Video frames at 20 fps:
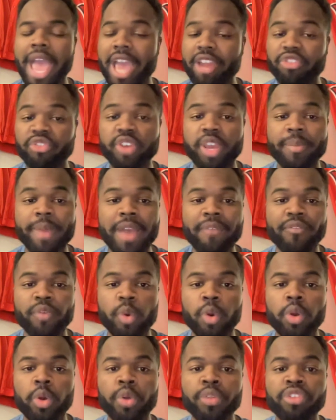at TreyMat4
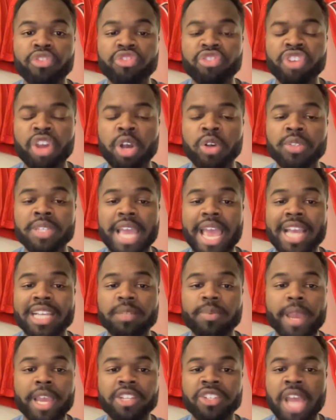or the show's
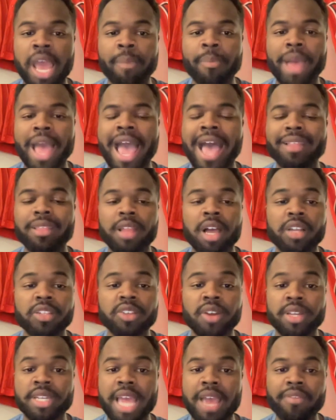X page app at
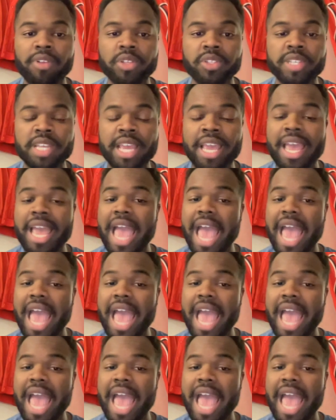Locked On Devils.